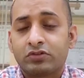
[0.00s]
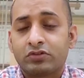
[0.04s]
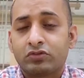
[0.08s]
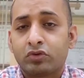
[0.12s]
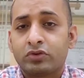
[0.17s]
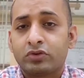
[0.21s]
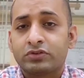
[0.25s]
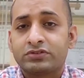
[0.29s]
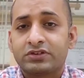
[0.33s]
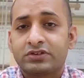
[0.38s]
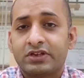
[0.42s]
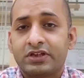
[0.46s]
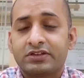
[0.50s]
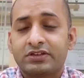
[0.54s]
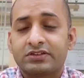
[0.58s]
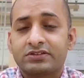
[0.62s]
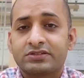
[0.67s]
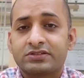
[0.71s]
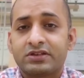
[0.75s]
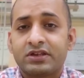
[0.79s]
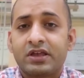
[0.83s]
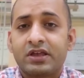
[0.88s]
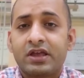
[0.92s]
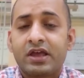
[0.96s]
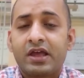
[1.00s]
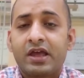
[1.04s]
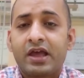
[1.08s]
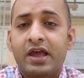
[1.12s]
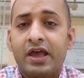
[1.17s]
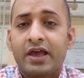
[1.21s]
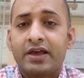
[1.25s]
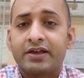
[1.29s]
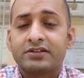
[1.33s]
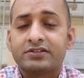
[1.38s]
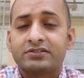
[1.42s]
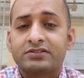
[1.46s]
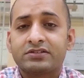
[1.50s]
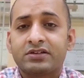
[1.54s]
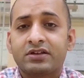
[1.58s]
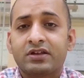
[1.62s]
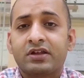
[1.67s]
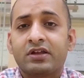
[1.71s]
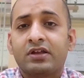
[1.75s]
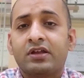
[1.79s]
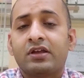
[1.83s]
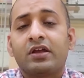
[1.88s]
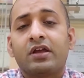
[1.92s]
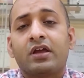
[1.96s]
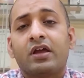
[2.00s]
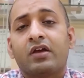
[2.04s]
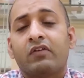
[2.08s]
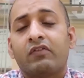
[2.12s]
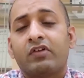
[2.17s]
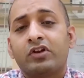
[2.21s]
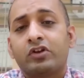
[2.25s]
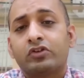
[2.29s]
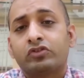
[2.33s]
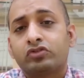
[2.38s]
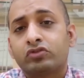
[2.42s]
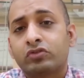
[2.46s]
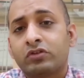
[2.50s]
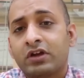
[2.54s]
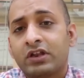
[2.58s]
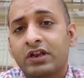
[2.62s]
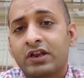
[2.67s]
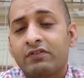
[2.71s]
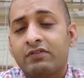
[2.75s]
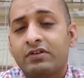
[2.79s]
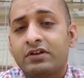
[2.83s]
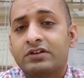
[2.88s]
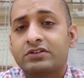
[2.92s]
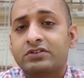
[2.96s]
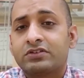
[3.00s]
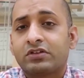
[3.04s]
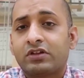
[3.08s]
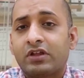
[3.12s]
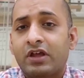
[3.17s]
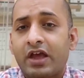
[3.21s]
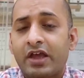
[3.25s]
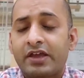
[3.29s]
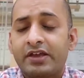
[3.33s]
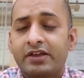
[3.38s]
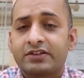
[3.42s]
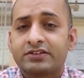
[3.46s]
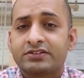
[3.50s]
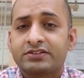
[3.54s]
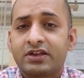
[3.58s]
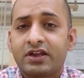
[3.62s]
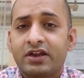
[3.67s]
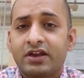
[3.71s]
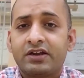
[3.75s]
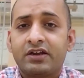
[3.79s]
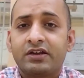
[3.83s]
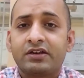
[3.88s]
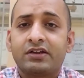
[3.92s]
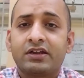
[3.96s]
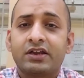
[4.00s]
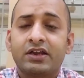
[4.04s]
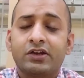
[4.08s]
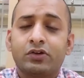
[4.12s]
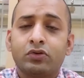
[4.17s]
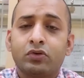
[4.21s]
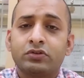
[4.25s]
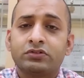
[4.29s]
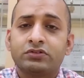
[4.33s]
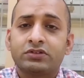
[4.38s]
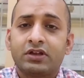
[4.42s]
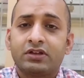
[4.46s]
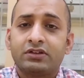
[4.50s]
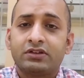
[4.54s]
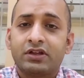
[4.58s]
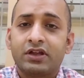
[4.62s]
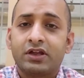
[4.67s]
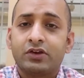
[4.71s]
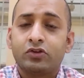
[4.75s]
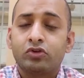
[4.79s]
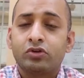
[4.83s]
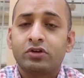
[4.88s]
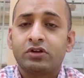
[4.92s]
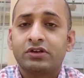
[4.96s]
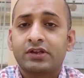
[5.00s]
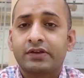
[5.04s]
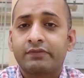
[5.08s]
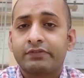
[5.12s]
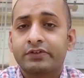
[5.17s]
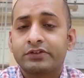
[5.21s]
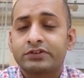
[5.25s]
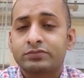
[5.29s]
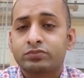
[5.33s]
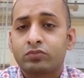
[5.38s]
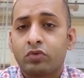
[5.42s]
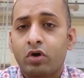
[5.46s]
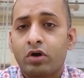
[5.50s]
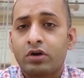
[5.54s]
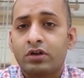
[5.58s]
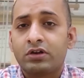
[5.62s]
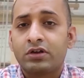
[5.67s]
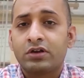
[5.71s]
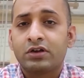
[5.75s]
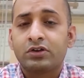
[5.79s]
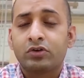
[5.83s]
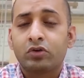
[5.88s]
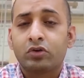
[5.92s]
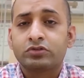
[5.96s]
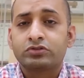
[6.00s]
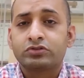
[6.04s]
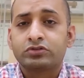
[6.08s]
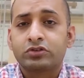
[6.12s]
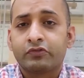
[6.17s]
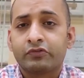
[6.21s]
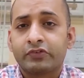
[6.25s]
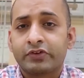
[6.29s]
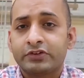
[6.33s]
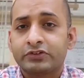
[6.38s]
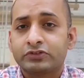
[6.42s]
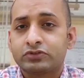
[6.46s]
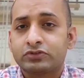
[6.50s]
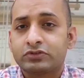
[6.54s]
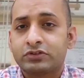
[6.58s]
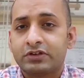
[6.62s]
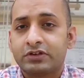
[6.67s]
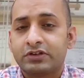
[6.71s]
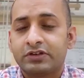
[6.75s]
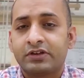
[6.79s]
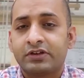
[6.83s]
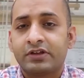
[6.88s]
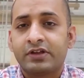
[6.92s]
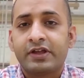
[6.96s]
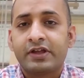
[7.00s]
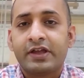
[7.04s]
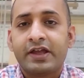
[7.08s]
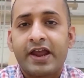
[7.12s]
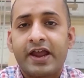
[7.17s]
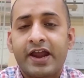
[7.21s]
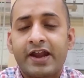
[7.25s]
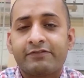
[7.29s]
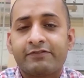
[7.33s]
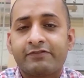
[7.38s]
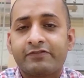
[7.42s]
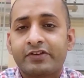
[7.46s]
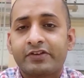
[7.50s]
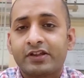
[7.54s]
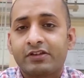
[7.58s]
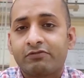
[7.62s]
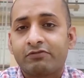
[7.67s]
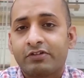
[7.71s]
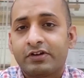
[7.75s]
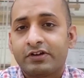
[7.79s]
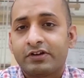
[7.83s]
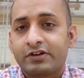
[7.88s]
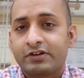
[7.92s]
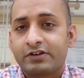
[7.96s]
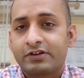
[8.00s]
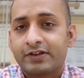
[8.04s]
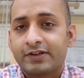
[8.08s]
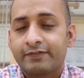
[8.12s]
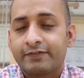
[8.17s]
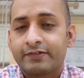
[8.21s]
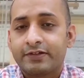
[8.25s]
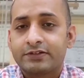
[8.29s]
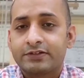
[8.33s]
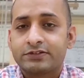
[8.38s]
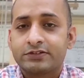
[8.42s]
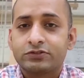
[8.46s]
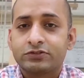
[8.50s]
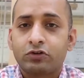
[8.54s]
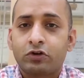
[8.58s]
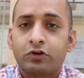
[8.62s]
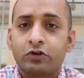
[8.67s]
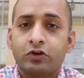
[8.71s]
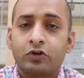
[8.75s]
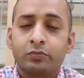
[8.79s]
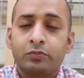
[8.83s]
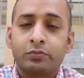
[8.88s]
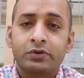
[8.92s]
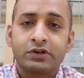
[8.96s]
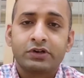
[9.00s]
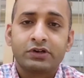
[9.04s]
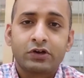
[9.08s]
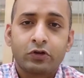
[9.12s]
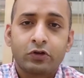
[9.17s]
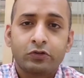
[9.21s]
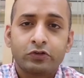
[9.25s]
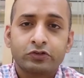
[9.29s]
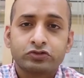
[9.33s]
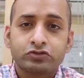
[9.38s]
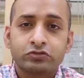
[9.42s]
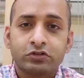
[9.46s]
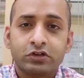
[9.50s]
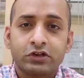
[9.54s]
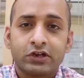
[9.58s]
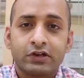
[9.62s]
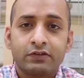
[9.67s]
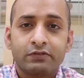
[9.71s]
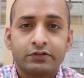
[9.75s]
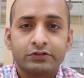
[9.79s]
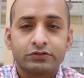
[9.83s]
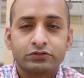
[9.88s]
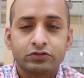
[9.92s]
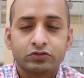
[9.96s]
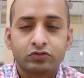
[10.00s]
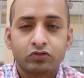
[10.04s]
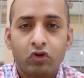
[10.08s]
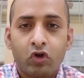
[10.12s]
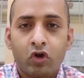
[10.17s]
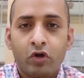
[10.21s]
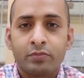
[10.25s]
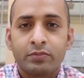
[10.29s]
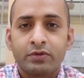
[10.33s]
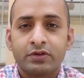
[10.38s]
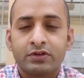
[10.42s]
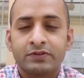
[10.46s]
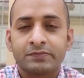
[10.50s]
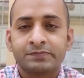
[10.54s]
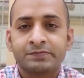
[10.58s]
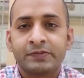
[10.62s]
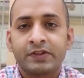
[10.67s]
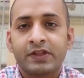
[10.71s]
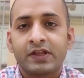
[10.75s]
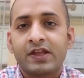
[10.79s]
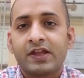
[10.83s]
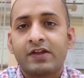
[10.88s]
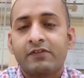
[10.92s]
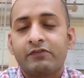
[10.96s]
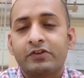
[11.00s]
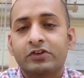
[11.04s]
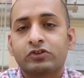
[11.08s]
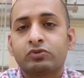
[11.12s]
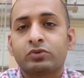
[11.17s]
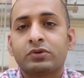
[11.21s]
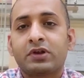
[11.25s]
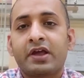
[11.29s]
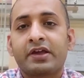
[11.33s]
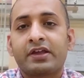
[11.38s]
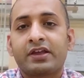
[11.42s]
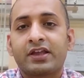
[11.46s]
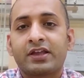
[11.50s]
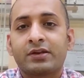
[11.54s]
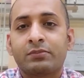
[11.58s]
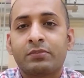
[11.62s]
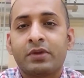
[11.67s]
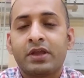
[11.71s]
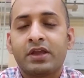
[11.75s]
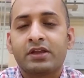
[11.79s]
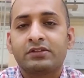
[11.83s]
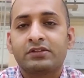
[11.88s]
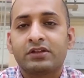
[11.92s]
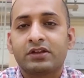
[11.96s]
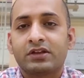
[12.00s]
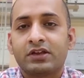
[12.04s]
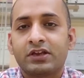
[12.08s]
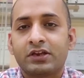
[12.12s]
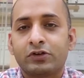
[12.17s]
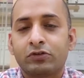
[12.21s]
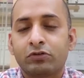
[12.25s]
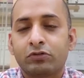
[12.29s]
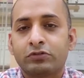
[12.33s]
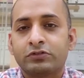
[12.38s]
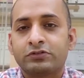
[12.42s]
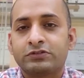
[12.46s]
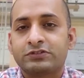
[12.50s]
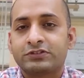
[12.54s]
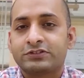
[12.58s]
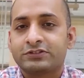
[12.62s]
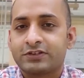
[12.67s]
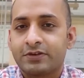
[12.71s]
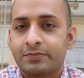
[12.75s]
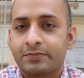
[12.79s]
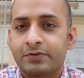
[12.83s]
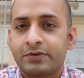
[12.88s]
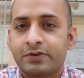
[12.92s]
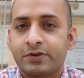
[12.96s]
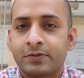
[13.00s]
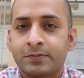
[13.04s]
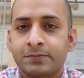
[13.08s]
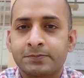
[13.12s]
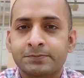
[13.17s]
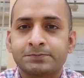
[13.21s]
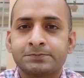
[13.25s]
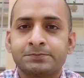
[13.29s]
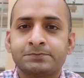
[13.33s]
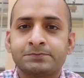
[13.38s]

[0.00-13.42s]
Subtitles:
on those days, as when your sugar level is on the higher side and ketones are there, you can give a smaller dose of insulin at frequent intervals in order to bring down the sugar levels to normal, which will again make the ketones disappear.